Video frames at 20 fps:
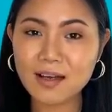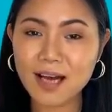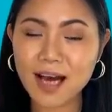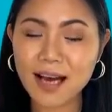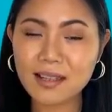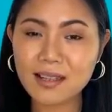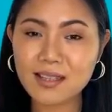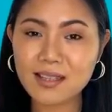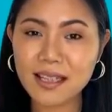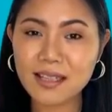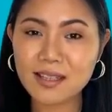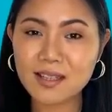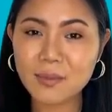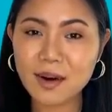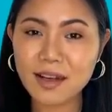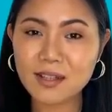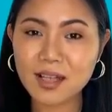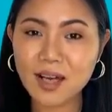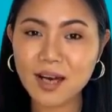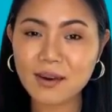and
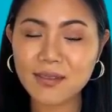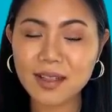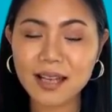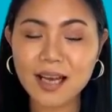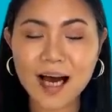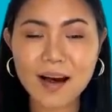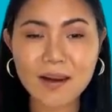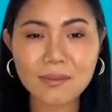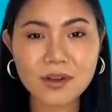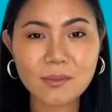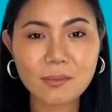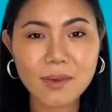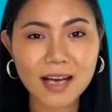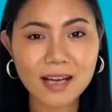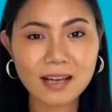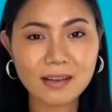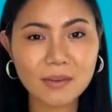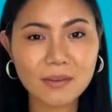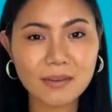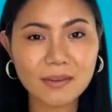assessment of the
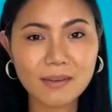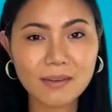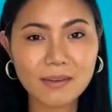abdomen.